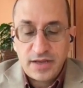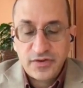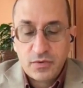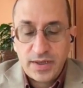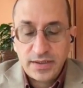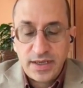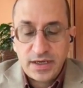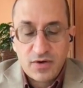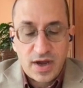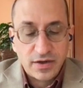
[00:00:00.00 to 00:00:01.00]

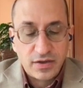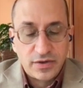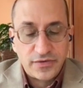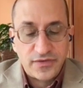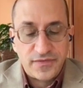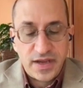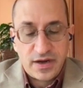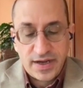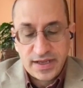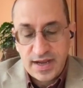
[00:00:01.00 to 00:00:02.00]
Consequently, chroniclers of
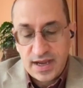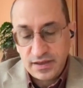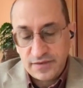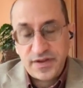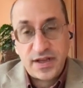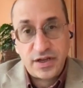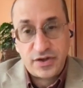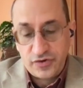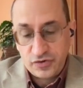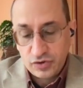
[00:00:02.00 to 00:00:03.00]
the Erie Canal have
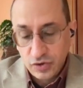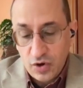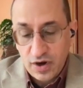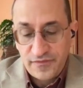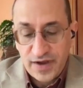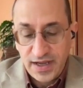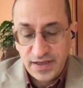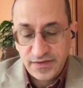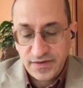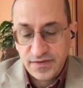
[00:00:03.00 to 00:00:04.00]
tended to
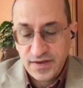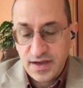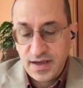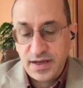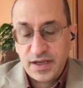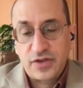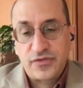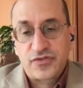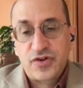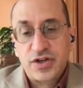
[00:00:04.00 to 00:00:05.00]
glorify its design and
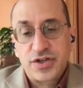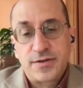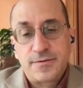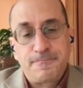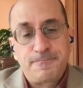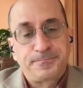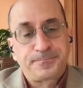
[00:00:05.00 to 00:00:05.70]
construction